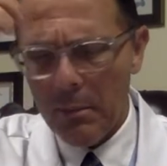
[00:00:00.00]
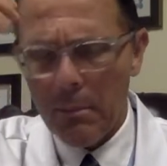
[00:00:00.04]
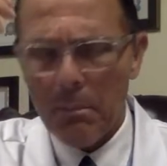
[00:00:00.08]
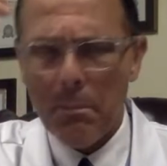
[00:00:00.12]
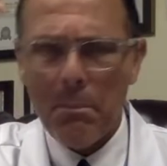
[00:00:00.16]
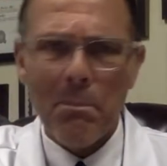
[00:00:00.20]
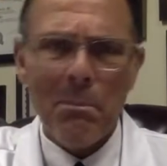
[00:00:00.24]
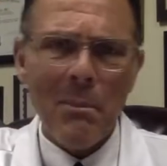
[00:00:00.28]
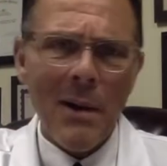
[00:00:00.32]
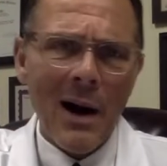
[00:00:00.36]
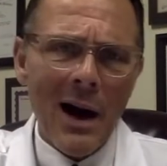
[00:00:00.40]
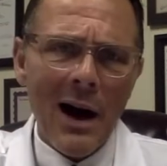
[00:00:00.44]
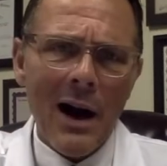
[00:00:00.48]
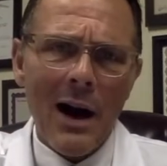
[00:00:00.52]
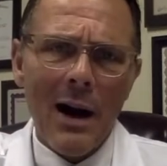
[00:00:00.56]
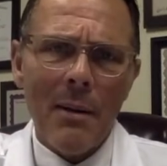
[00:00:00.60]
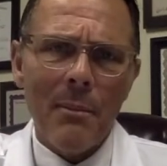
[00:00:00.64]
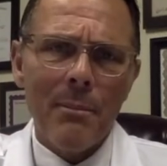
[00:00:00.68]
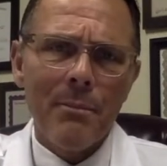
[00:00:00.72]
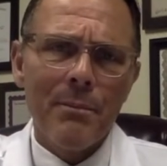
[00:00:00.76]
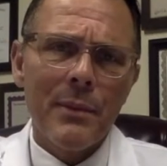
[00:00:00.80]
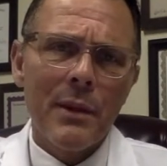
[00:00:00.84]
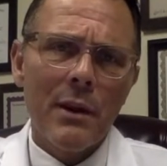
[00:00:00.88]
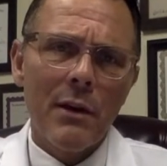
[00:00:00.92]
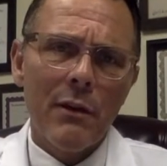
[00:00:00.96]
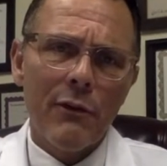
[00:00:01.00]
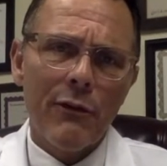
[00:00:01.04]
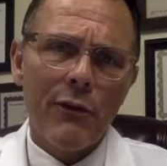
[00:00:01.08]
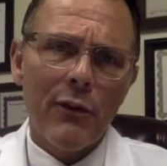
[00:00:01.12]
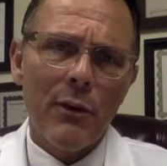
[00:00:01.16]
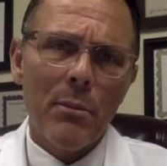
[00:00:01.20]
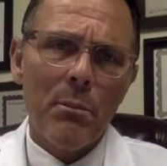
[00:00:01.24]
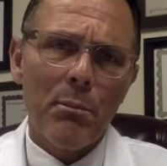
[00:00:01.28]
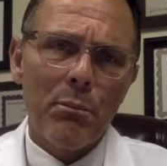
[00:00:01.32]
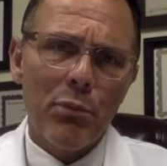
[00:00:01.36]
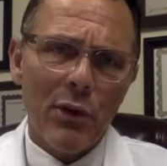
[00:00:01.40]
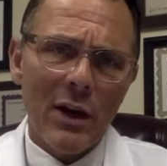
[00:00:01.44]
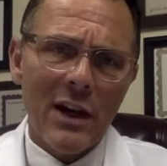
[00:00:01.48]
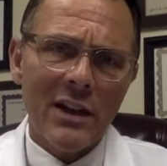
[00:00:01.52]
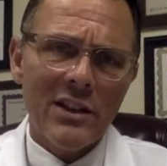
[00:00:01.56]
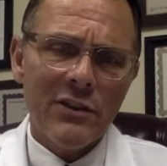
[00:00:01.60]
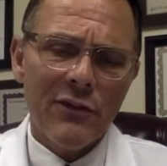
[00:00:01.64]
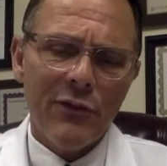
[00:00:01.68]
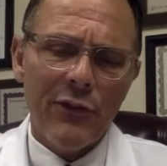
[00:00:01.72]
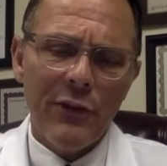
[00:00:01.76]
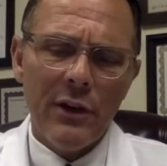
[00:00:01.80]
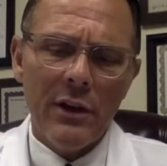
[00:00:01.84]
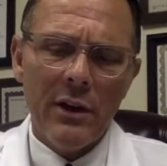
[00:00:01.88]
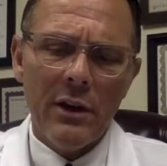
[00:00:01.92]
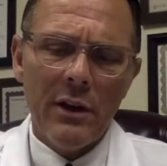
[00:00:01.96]
mom, from
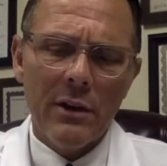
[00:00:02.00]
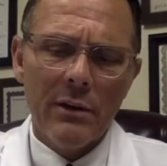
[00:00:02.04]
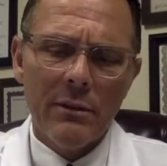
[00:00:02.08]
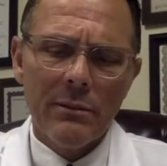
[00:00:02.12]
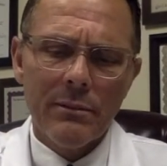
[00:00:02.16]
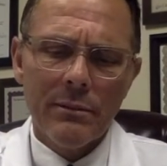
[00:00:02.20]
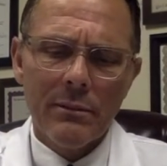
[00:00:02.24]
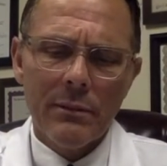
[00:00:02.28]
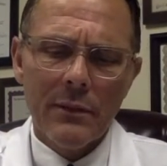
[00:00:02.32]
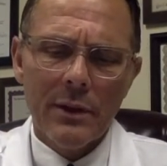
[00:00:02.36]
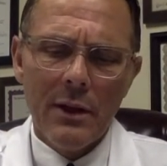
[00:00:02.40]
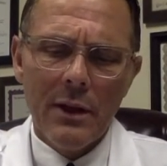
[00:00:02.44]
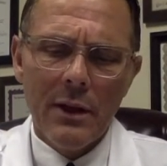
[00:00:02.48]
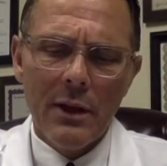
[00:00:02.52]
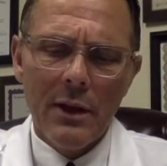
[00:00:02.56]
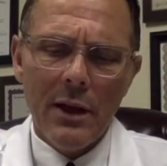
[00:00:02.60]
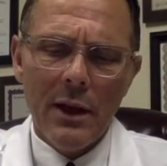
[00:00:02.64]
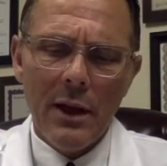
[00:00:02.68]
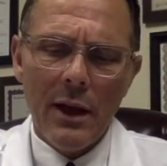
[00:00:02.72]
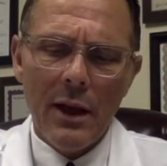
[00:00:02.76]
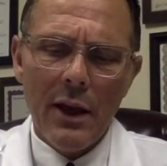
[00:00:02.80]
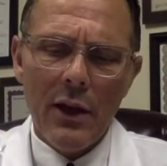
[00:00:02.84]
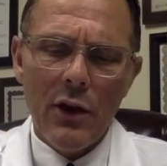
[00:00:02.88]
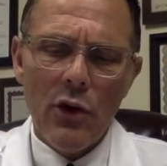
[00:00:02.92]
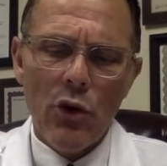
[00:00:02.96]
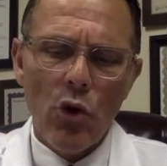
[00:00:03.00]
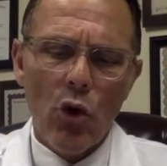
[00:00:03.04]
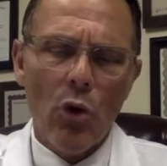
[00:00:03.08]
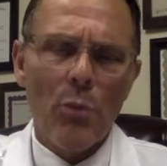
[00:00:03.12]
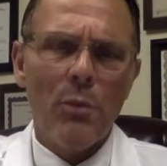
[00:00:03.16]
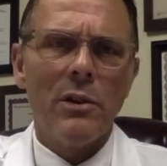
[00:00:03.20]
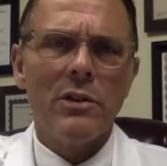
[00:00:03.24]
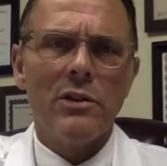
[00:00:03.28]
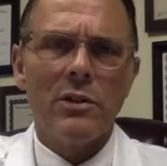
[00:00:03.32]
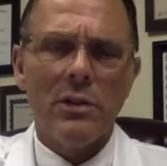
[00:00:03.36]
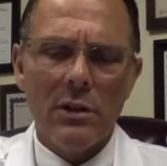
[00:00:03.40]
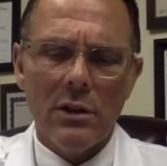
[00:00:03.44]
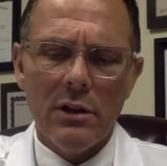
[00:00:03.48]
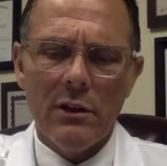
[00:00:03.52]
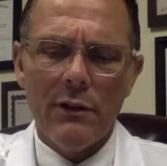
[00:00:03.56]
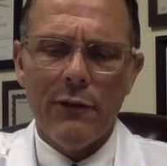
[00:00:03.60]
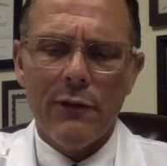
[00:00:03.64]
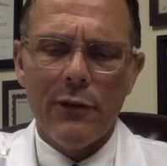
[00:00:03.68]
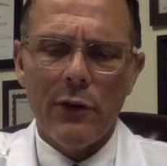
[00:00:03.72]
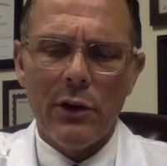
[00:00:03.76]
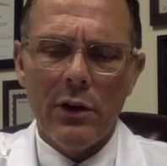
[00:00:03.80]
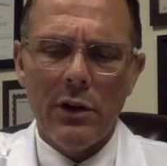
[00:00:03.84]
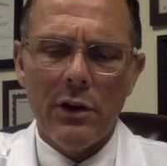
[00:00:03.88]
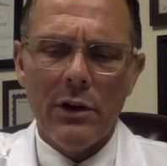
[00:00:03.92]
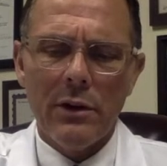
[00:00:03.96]
breastfeeding and normal
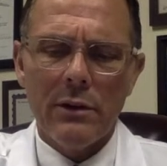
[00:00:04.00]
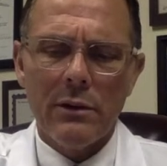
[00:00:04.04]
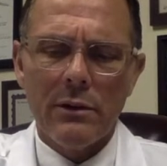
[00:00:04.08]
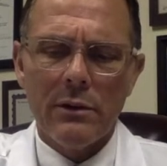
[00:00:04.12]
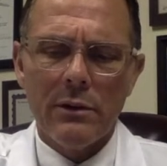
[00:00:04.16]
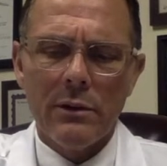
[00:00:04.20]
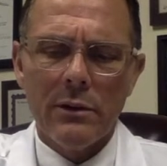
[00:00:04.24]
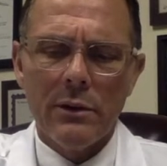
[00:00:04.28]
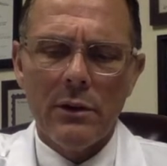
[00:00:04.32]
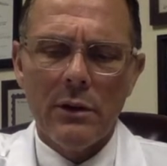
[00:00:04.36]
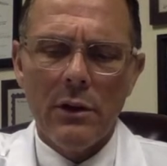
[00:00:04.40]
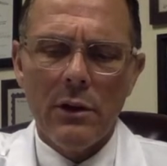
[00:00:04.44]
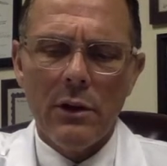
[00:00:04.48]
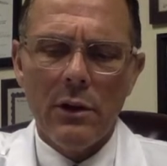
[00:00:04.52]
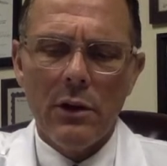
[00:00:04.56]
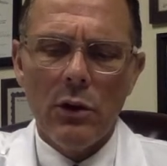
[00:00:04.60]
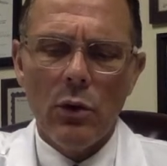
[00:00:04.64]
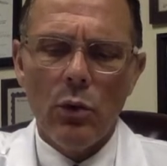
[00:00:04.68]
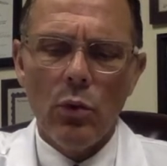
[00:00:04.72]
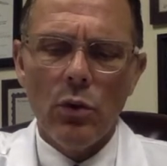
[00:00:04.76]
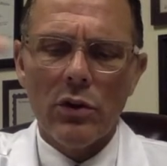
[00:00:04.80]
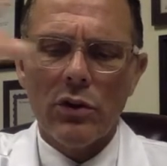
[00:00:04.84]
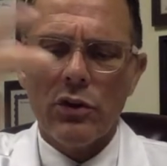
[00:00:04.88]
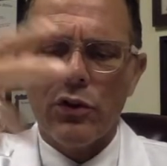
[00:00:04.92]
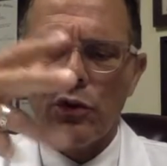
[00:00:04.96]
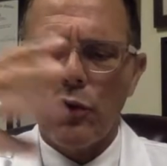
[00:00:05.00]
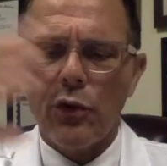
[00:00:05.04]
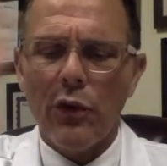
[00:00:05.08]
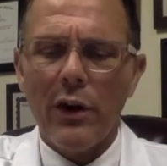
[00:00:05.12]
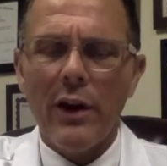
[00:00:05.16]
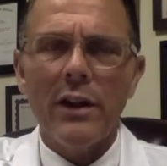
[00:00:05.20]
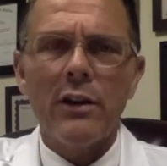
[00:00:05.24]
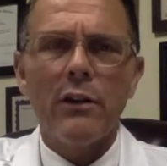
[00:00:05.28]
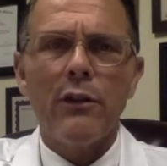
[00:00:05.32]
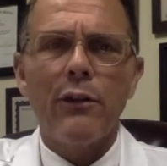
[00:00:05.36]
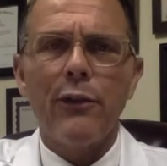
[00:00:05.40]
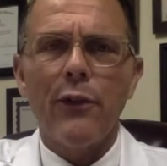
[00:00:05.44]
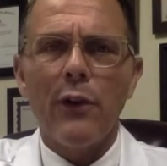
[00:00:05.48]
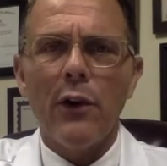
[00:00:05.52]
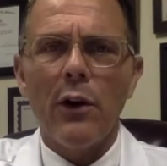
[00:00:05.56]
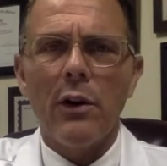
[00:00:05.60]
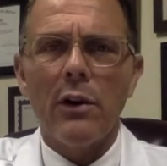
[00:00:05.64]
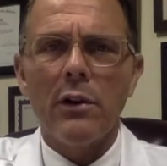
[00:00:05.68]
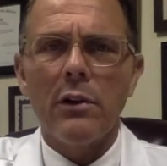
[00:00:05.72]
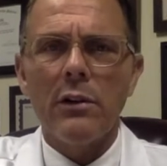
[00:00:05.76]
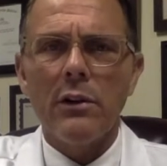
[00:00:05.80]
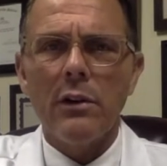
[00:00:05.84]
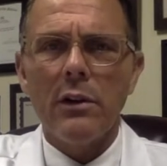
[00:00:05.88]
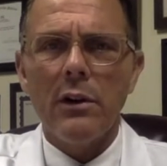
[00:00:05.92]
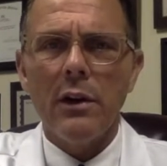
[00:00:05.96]
delivery, will
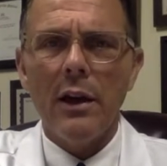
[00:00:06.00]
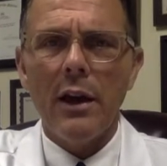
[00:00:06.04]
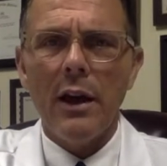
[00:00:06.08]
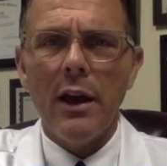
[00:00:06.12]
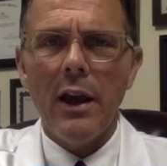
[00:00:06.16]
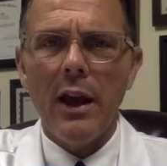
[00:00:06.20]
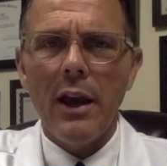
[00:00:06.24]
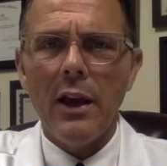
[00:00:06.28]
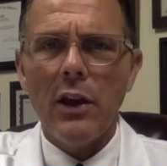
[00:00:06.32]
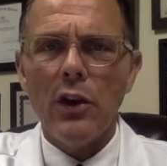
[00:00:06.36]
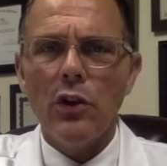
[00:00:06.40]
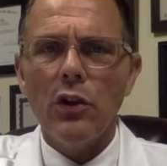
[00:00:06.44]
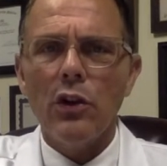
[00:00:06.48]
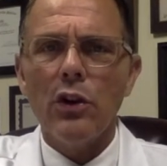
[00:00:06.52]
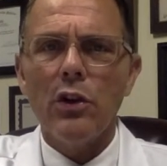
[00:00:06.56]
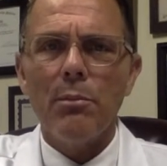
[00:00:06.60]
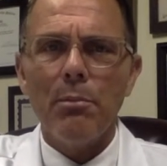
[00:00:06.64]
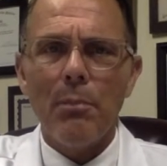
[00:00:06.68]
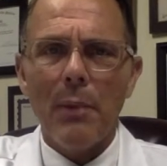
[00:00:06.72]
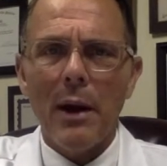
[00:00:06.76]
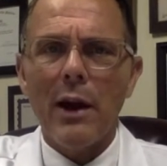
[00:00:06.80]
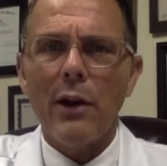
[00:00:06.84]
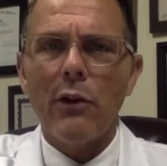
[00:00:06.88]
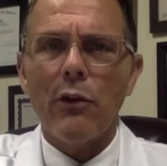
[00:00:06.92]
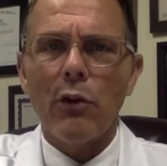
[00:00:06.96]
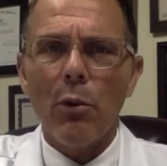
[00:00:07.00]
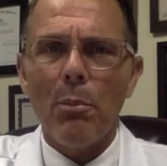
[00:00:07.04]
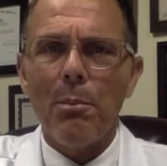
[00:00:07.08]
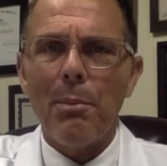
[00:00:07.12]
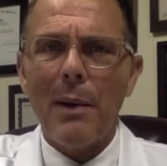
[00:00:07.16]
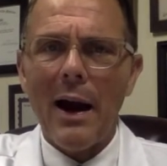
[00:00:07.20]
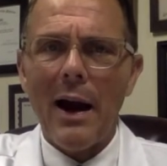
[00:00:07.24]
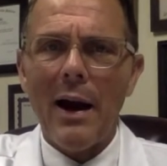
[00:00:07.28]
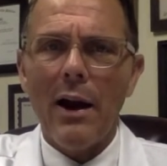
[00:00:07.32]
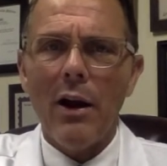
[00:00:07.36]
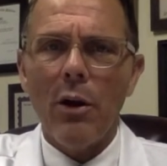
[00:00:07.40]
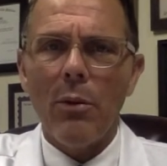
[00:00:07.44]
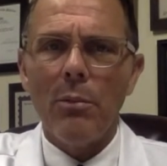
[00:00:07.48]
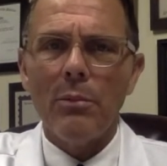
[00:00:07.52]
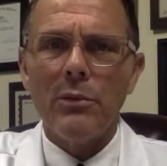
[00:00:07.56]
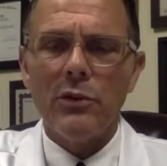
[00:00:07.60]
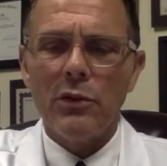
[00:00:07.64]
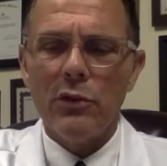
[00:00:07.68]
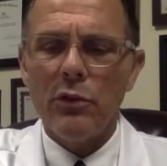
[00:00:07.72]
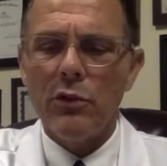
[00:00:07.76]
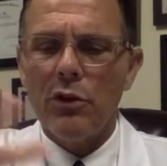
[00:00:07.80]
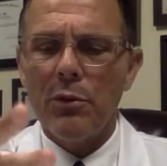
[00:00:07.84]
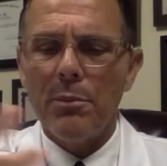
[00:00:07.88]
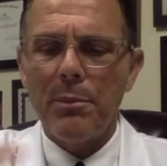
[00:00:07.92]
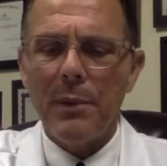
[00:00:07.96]
transfer a good microbiome
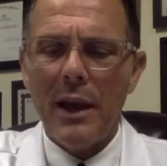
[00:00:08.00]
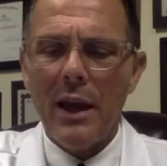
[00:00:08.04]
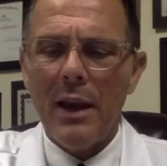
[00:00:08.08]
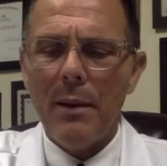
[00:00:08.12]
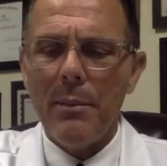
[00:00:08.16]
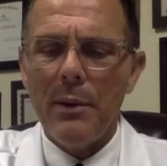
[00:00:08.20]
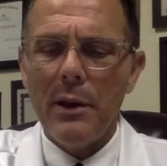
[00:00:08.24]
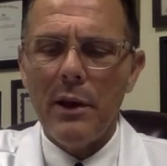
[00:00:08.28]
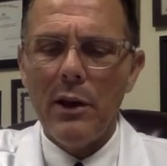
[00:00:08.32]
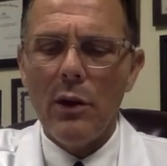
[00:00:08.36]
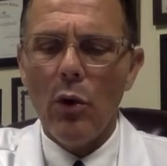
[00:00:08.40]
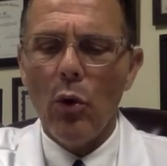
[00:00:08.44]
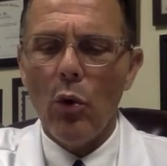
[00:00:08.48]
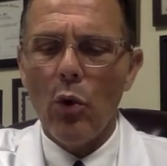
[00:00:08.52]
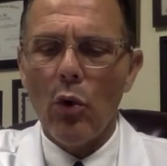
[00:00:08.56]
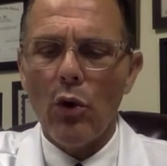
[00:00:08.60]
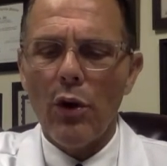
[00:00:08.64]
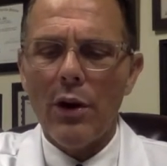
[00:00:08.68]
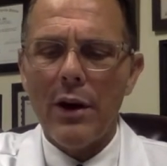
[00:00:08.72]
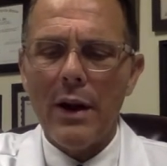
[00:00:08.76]
to the baby or